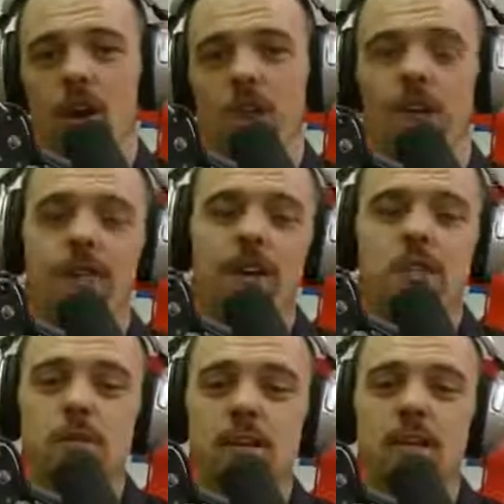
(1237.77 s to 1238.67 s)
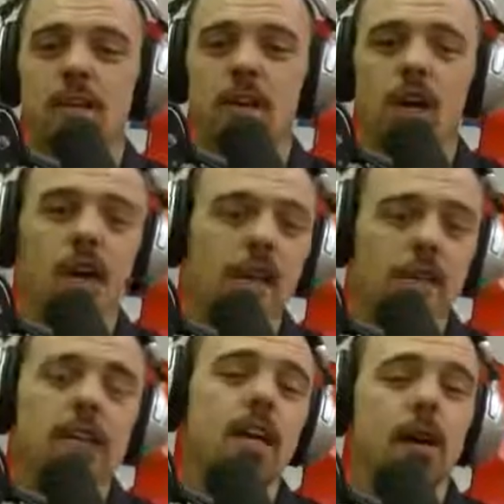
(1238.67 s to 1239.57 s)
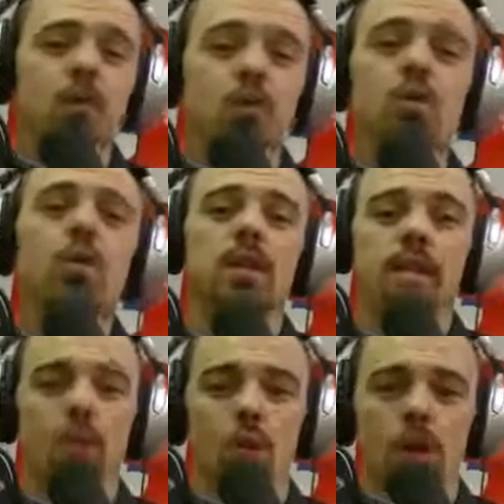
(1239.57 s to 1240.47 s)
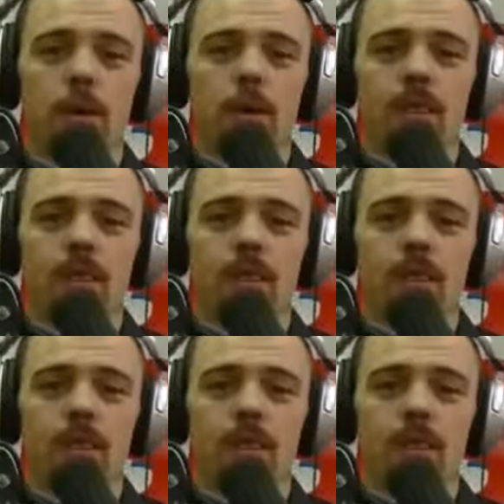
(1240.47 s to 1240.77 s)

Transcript: our investment income tool anymore.